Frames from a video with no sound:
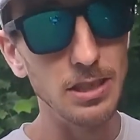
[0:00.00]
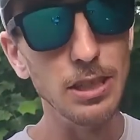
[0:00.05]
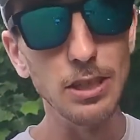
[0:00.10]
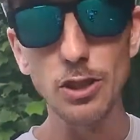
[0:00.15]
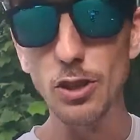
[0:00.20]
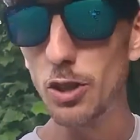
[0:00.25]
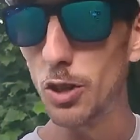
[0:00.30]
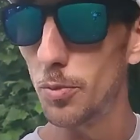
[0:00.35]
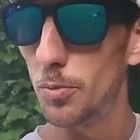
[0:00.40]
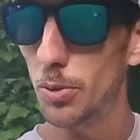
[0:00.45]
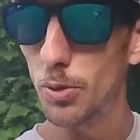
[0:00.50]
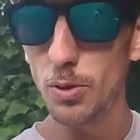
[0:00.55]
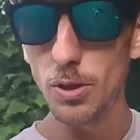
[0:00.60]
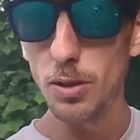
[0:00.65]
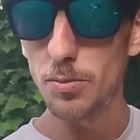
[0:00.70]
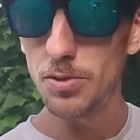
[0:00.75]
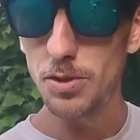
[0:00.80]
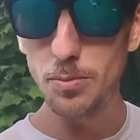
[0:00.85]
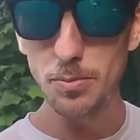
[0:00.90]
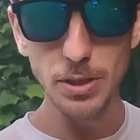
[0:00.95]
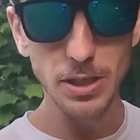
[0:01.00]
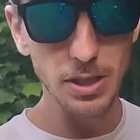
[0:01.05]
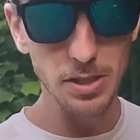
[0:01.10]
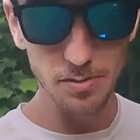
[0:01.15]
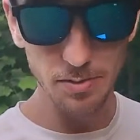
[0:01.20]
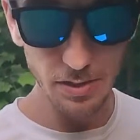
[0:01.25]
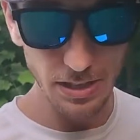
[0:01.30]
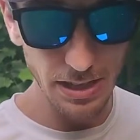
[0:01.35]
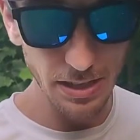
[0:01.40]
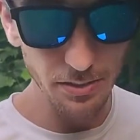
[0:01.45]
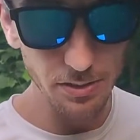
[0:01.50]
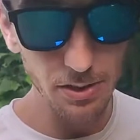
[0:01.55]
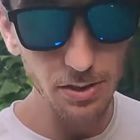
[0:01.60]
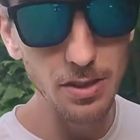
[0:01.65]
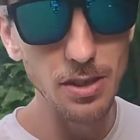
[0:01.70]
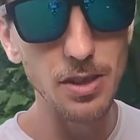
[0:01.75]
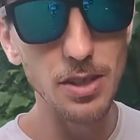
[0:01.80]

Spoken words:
you could pull up some big flounder, and they're